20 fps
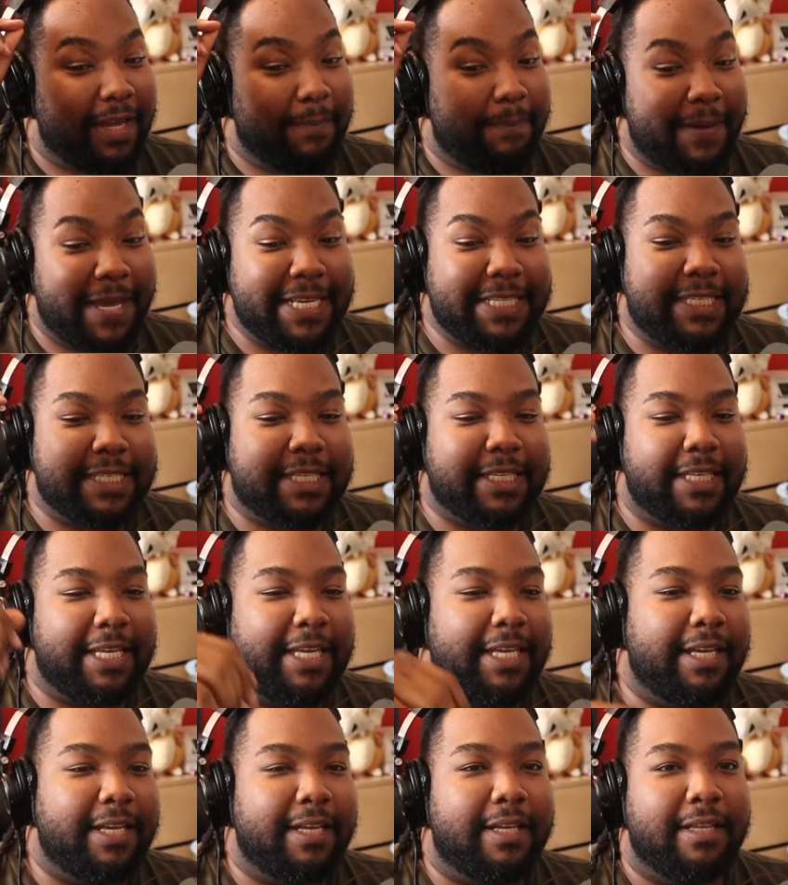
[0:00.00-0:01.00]

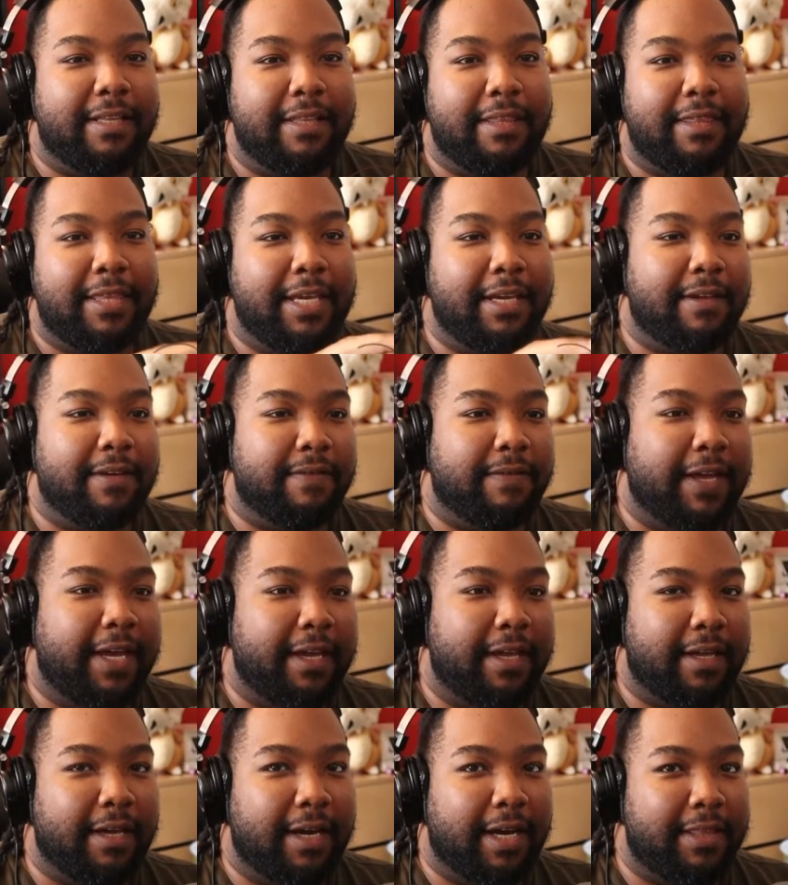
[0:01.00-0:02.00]
Basically think of
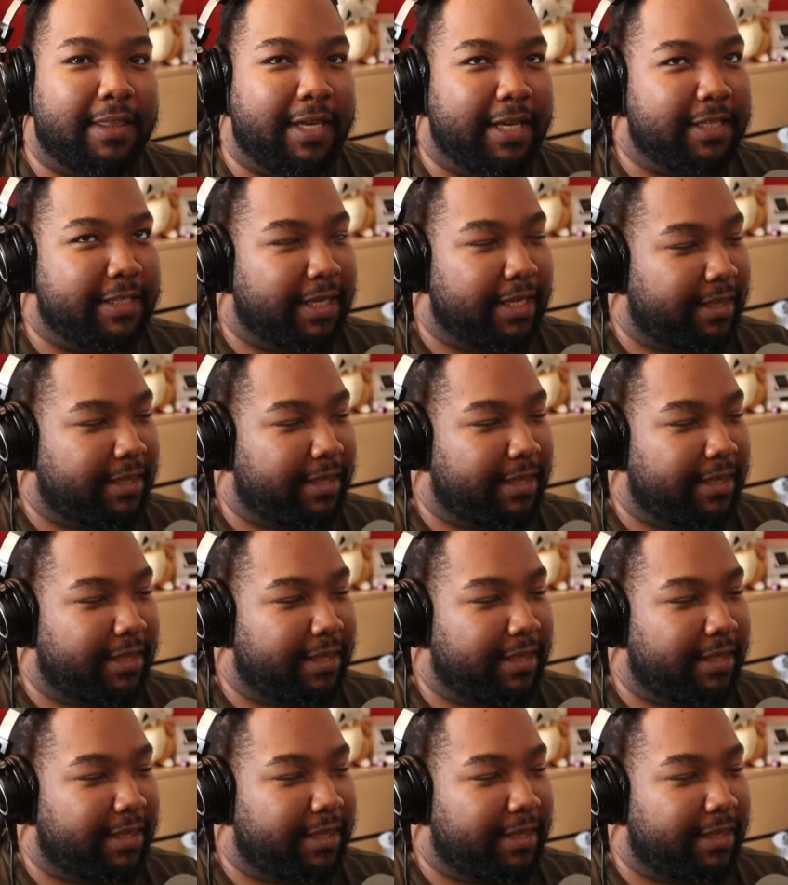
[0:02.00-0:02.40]
like I think